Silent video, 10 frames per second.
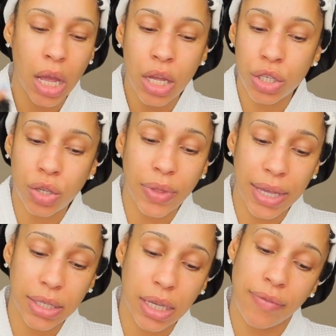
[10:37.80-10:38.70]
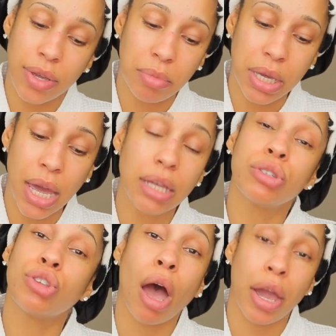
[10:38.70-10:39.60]
So that's giving me
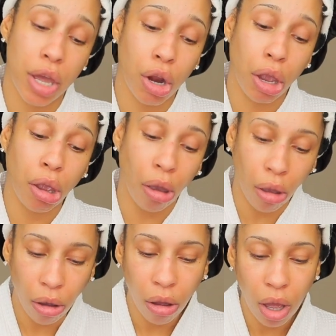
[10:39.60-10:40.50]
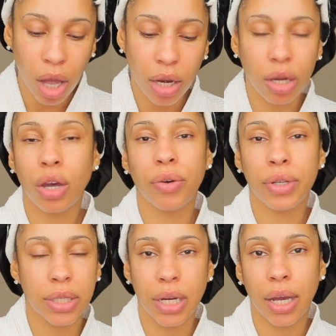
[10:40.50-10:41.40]
anxiety. No,
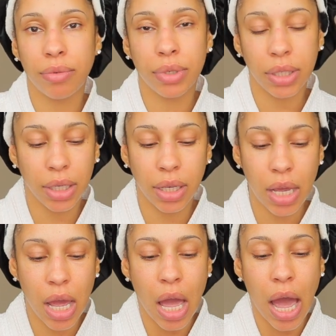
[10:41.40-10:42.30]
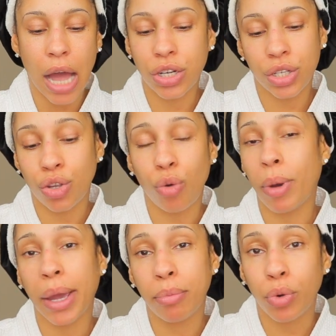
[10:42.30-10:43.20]
it's not really. I just go
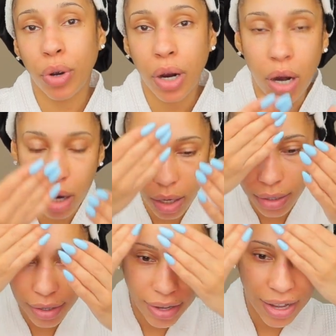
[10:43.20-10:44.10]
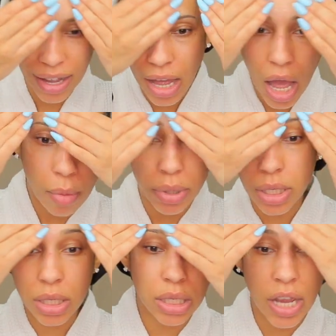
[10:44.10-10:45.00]
buy more. But
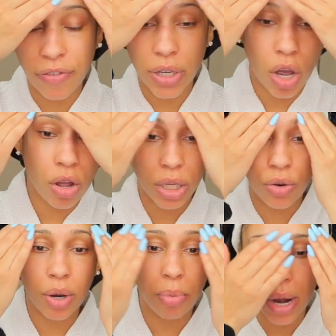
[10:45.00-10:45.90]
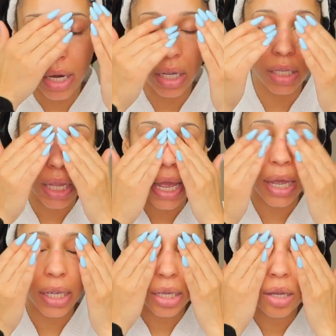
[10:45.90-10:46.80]
this is definitely a Holy Grail product.
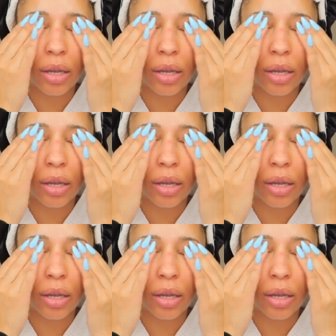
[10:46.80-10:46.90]
Like,